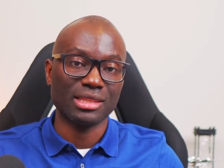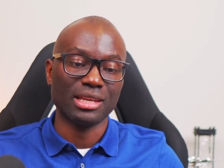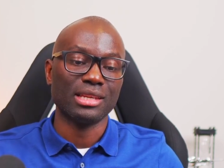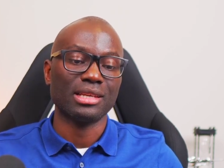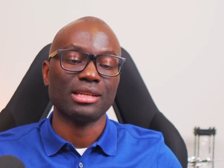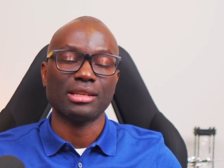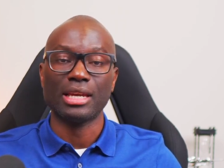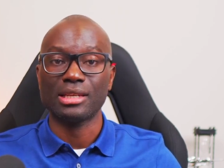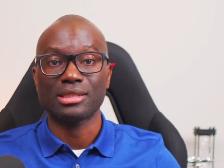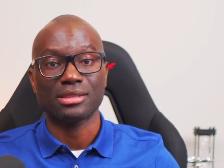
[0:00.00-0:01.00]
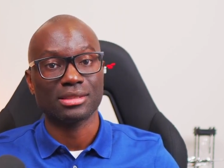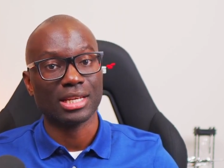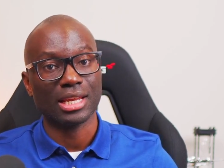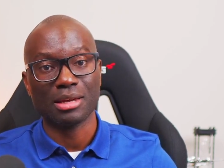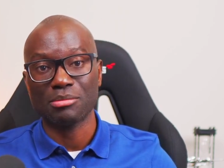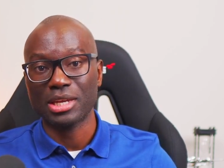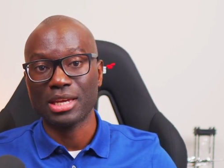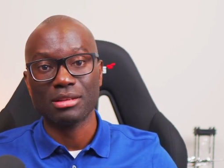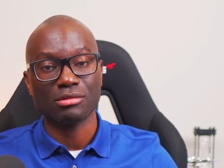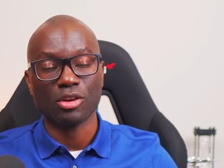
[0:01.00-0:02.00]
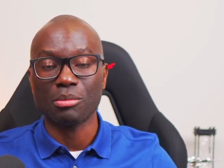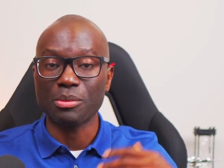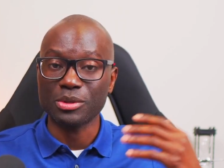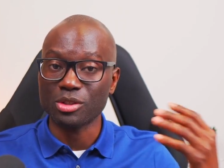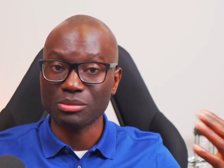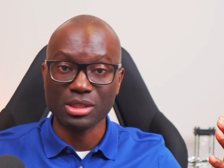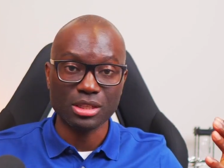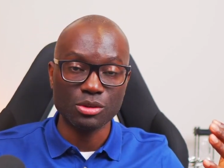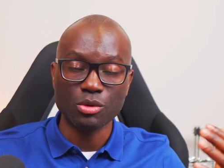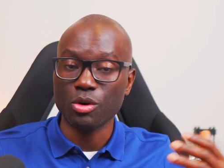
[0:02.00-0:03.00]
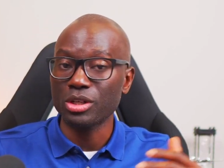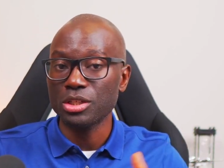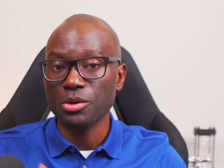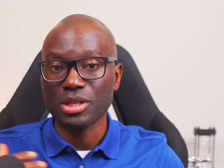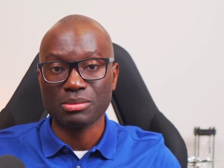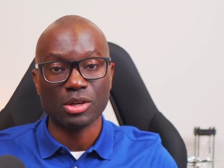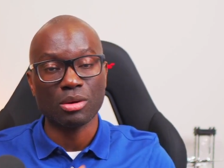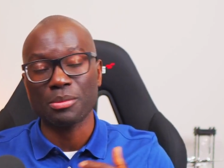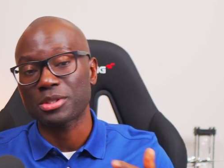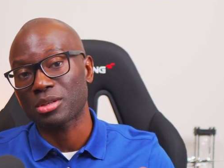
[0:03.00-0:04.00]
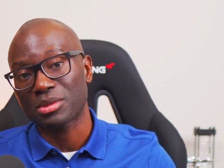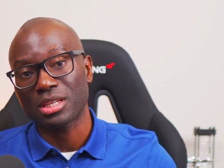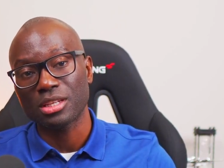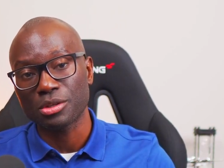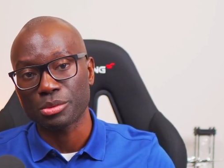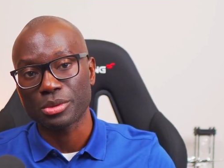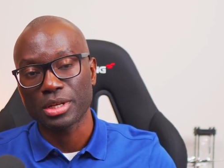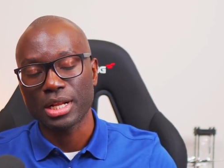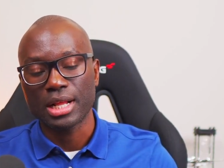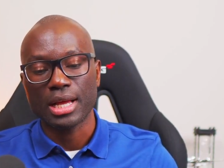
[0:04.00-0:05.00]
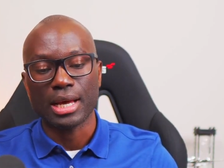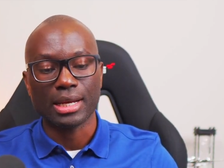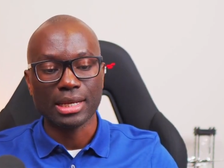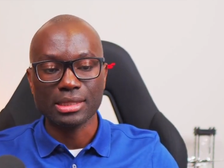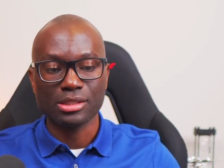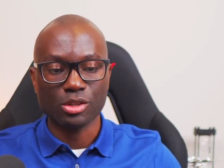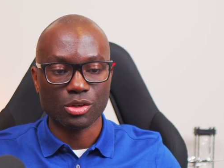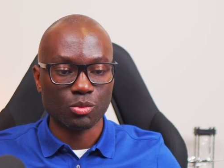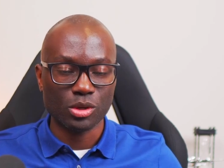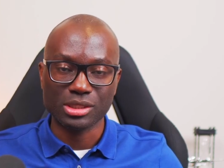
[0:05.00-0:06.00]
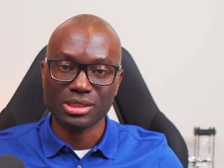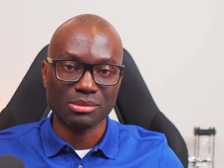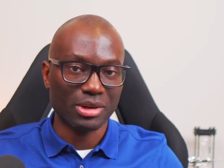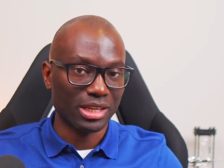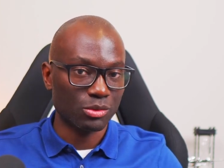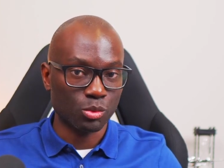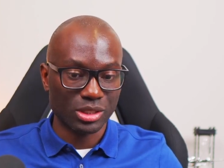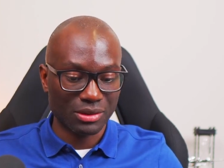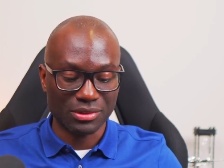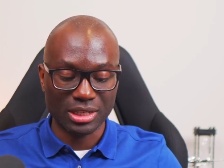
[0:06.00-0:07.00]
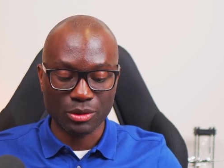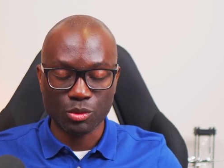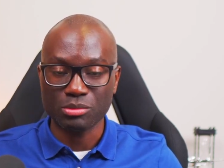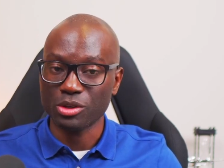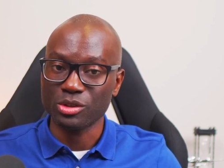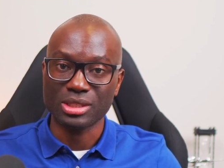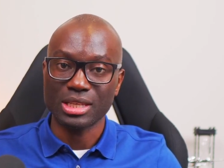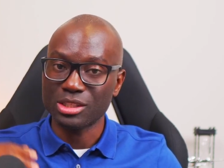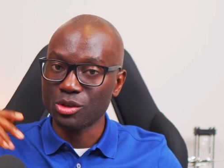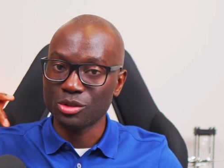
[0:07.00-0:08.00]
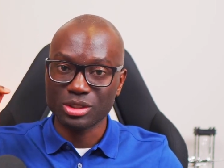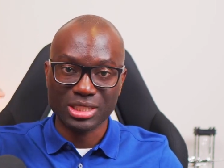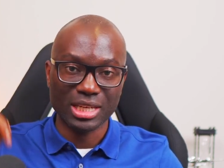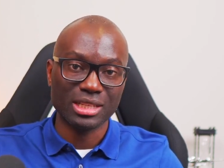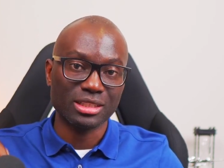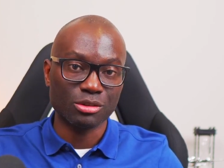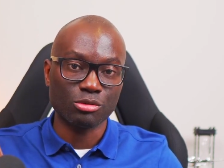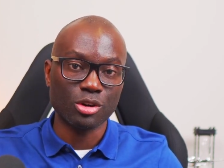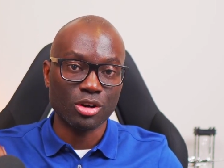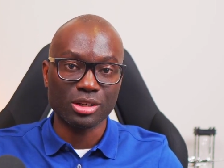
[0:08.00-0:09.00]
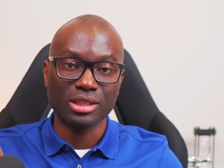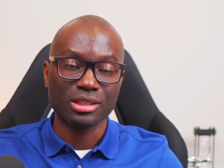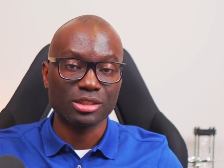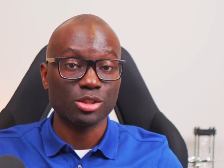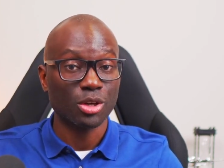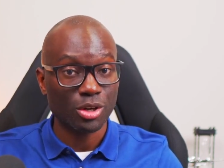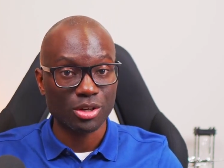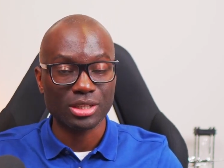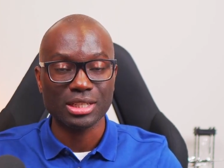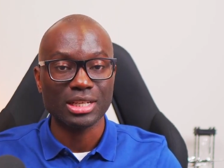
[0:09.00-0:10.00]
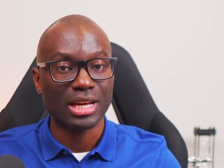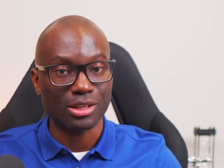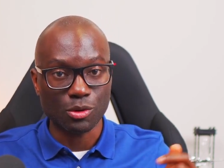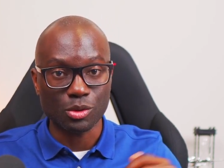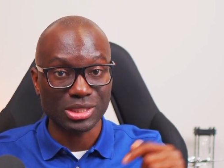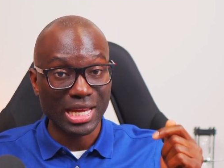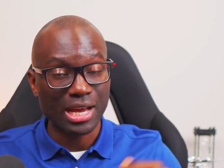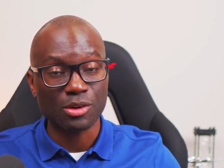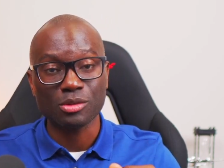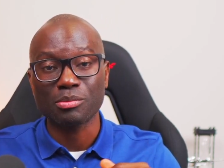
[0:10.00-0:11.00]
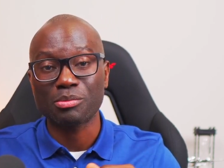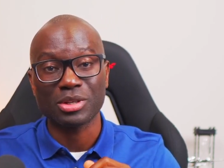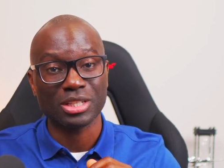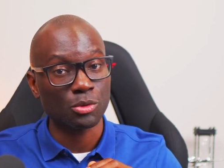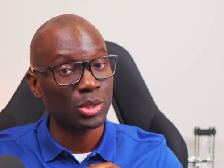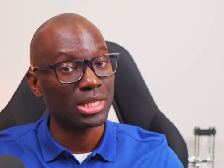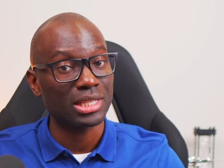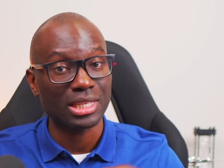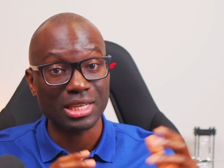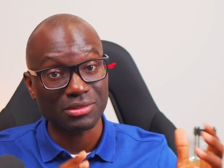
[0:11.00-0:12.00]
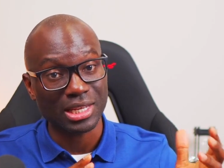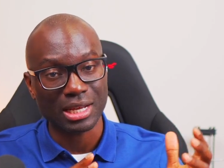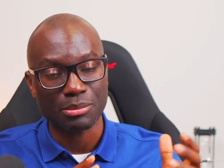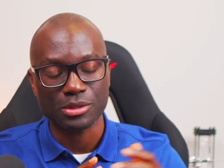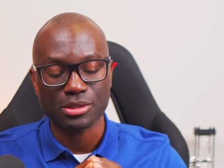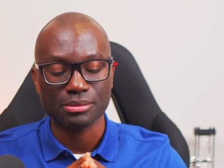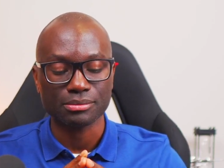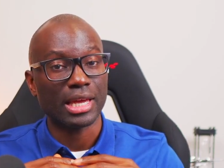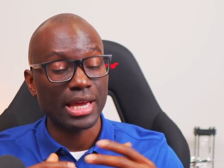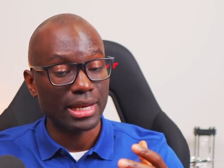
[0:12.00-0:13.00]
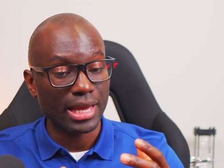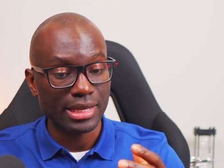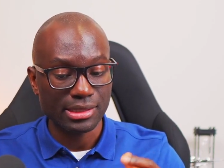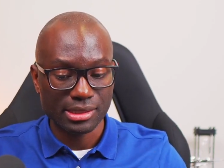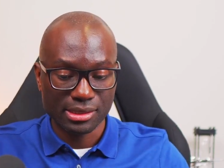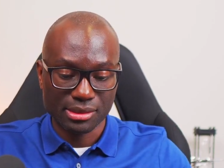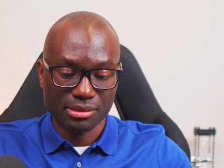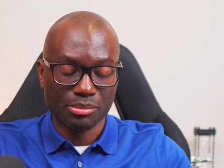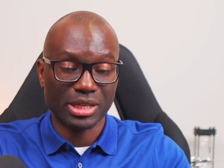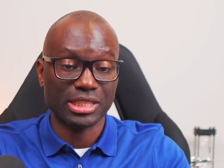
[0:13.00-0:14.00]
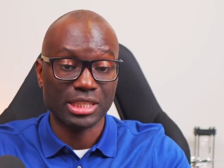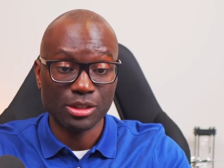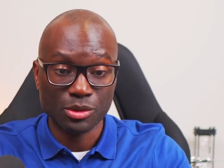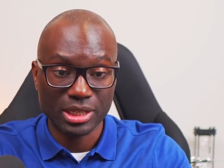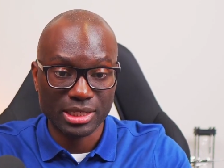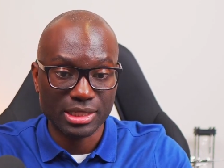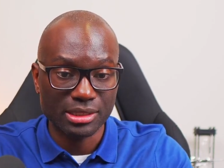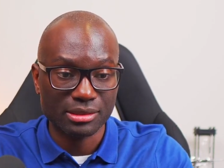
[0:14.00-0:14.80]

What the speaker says: there that, hey, China may come up with something new, or the US may come up with something new. And that is not what the market would definitely want, because it's going to take the wrong turn and go down pretty quickly if that happens. Airlines, particularly